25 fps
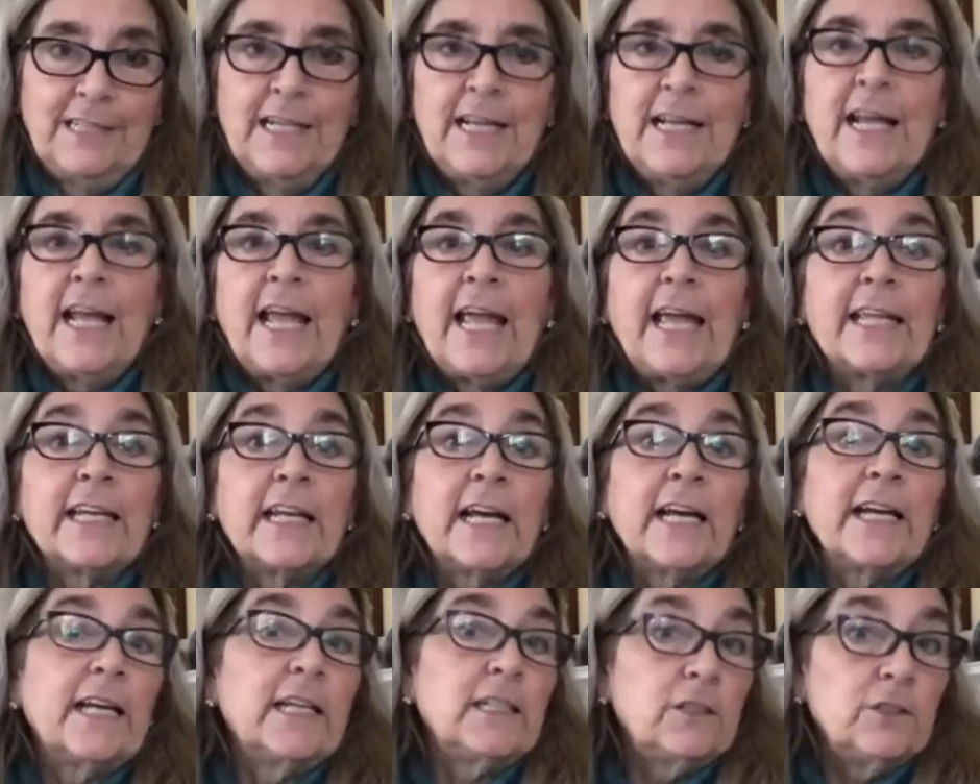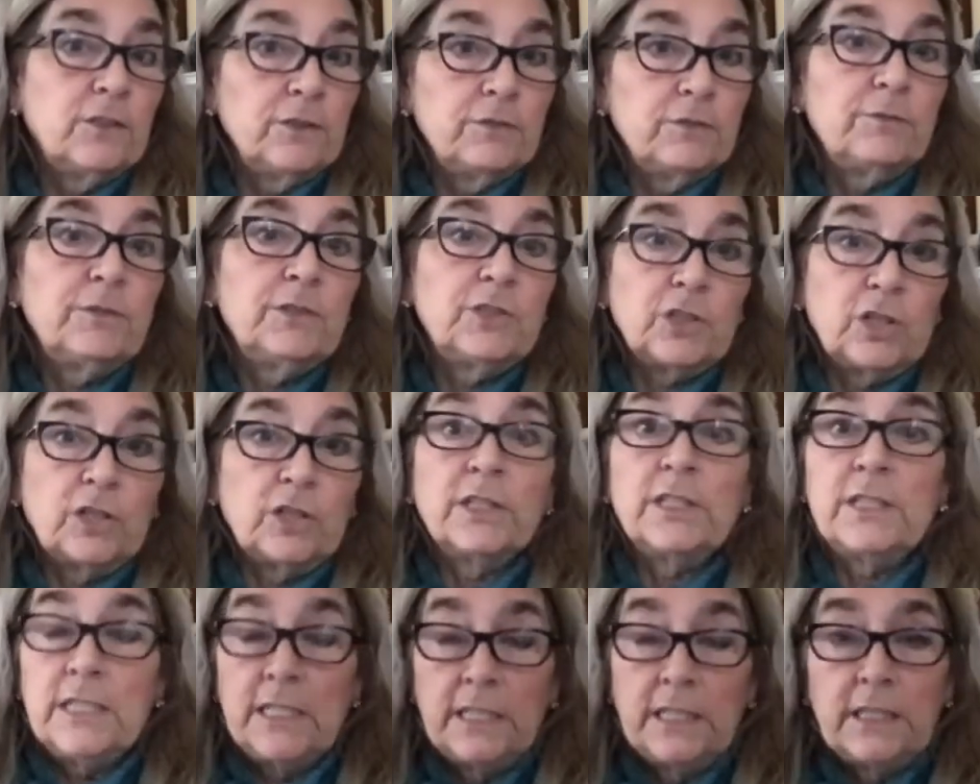And I had
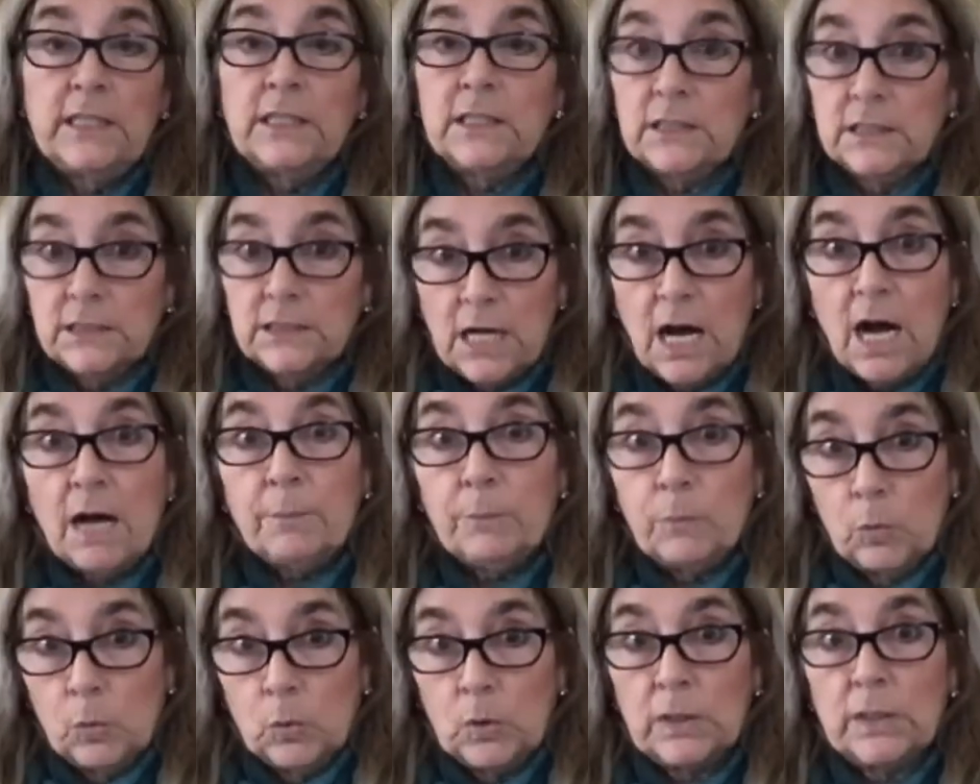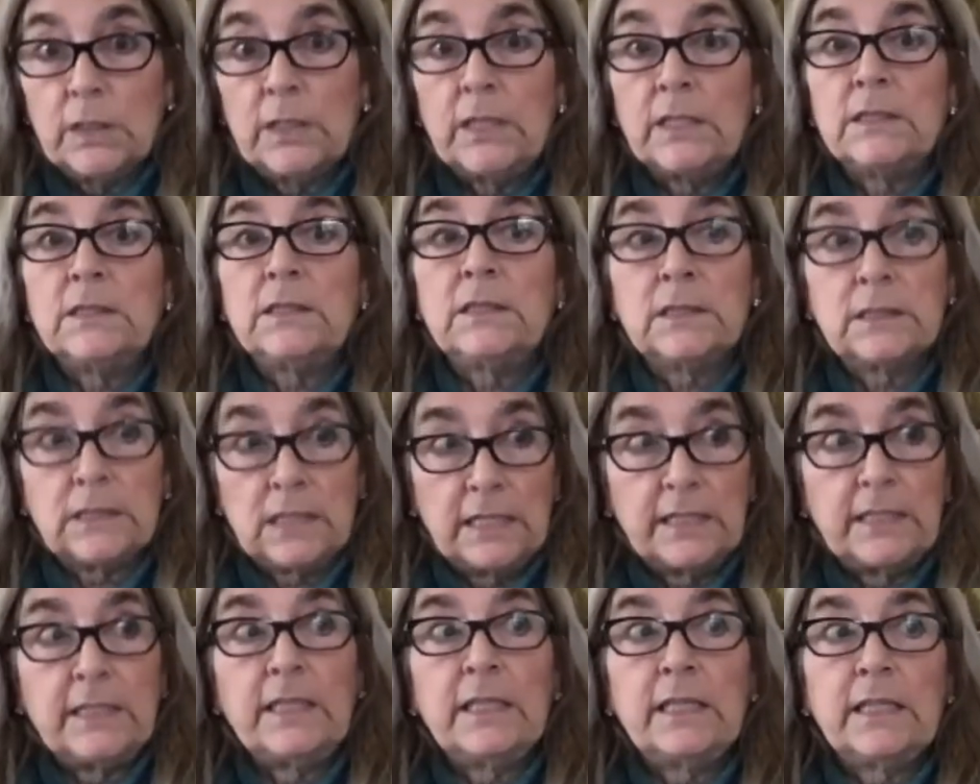started knitting a lot more and
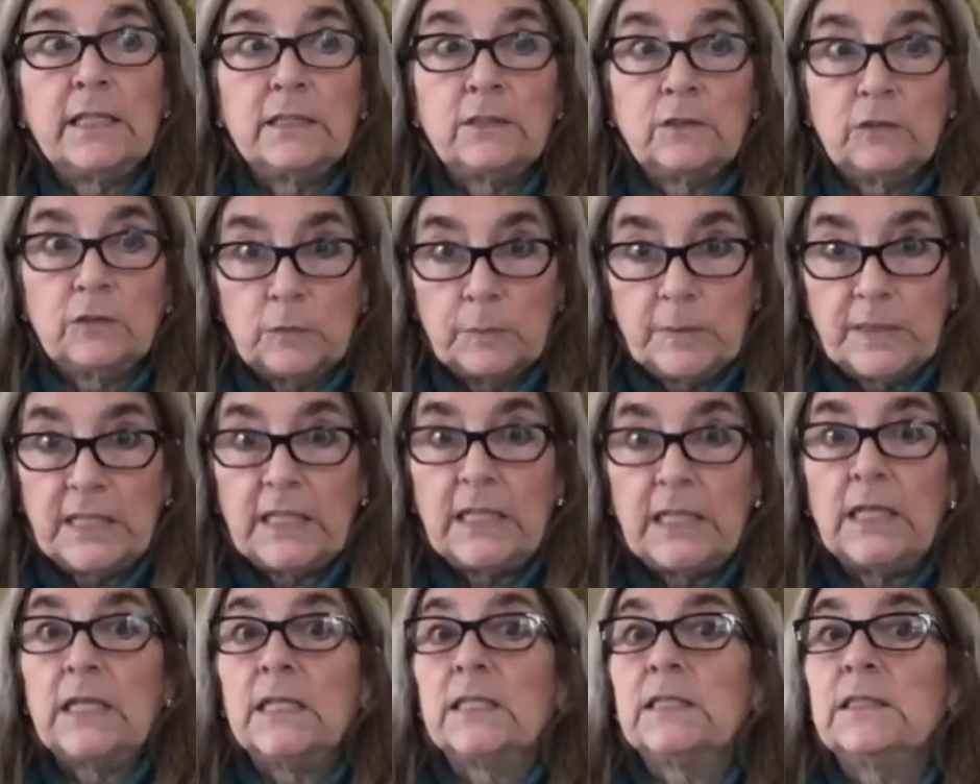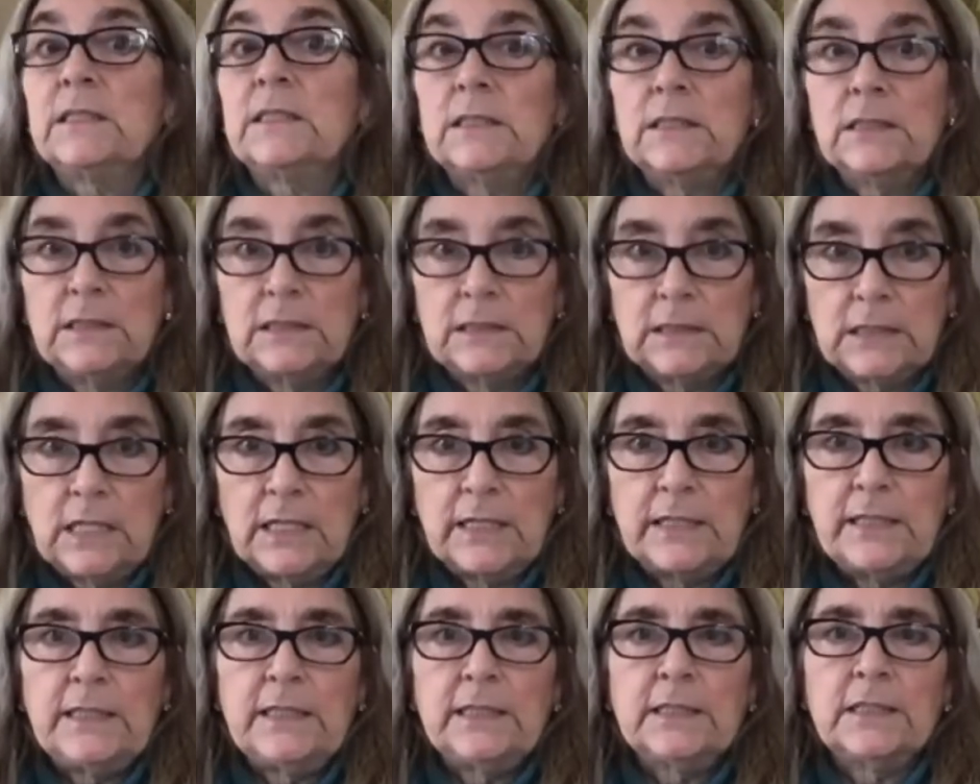designing things for my kids and
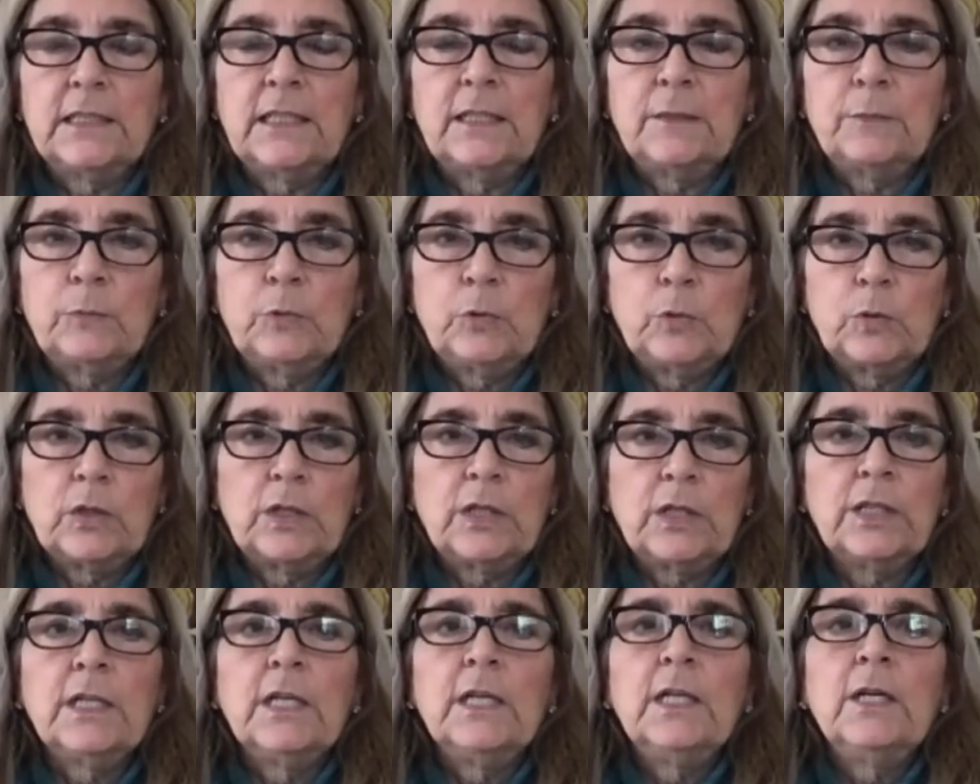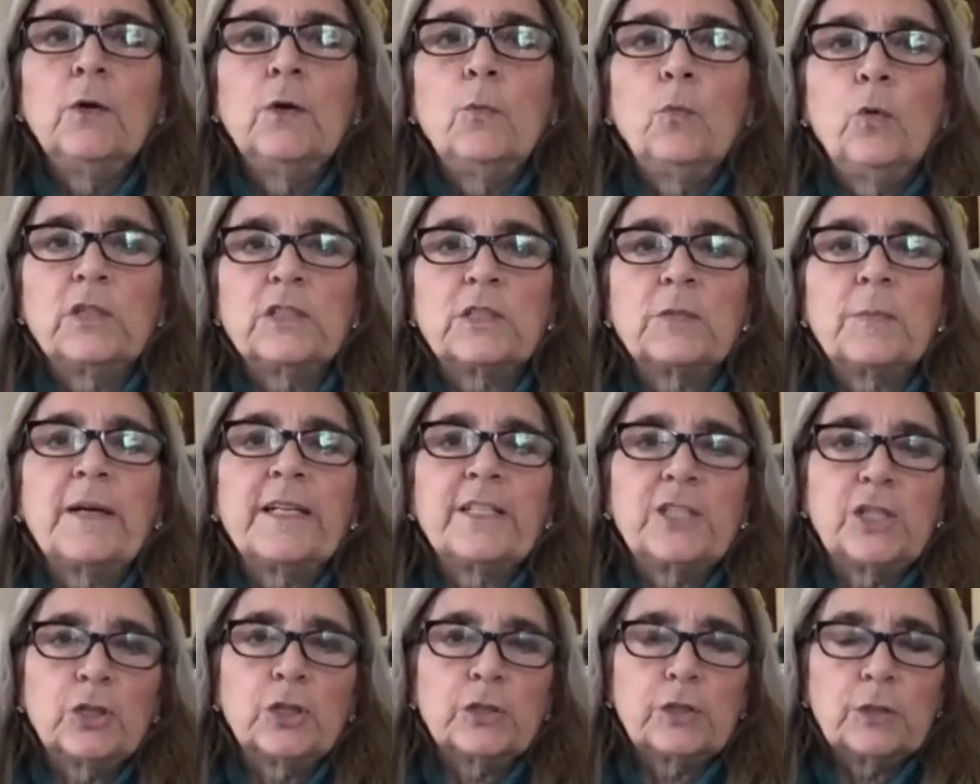designing a lot more. Once my
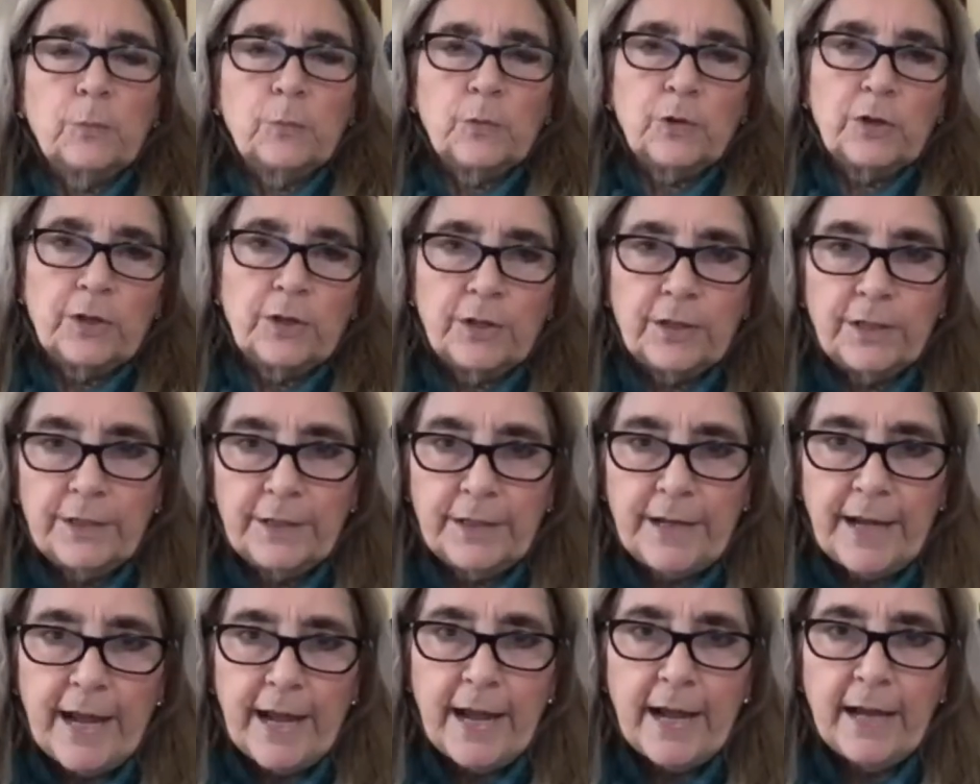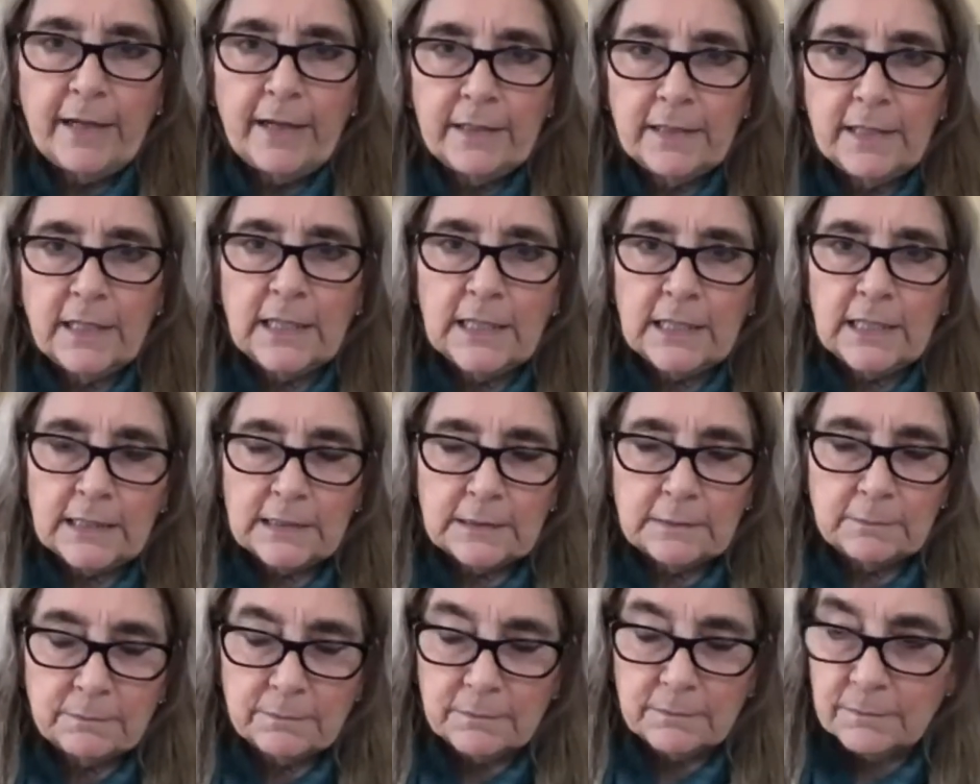children were,
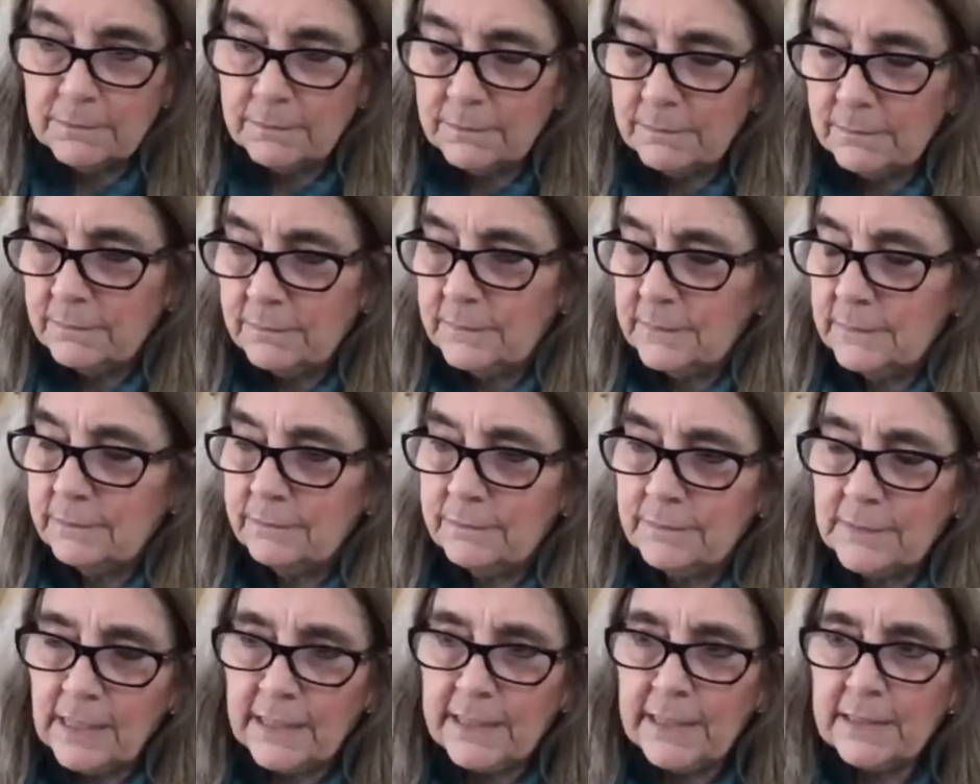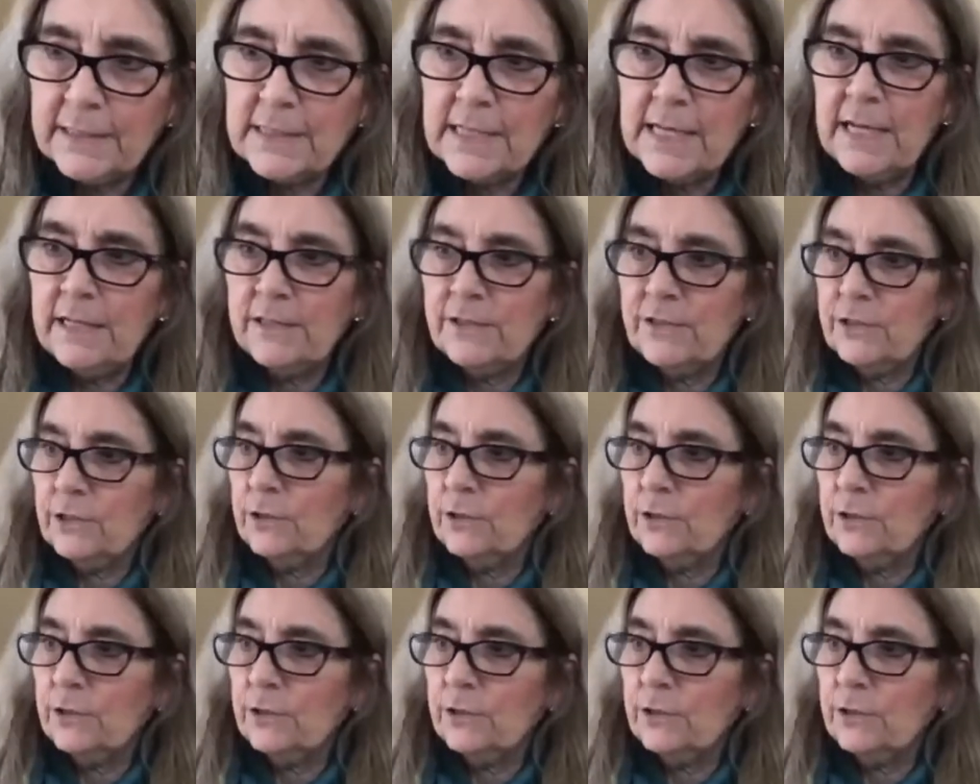I guess Hester